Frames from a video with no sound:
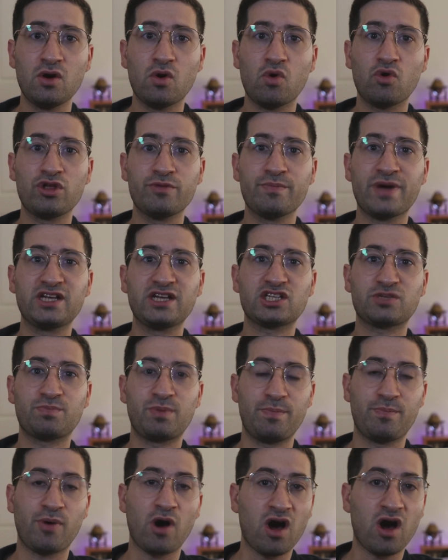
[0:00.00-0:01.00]
or you may just
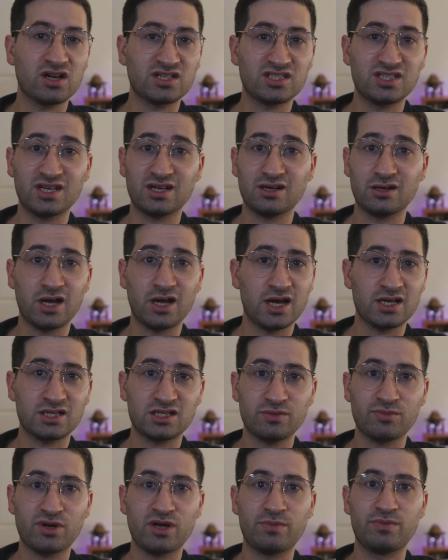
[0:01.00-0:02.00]
be partying
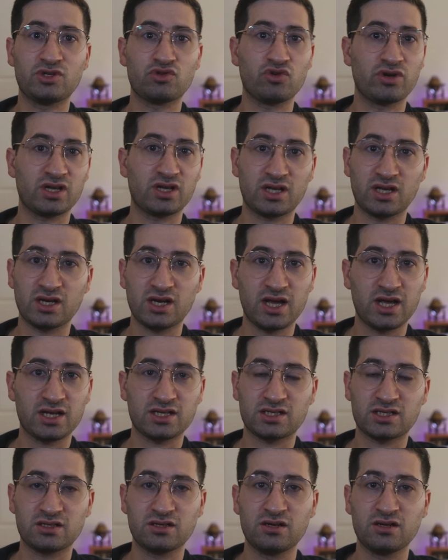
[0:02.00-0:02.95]
less, you may be drinking less,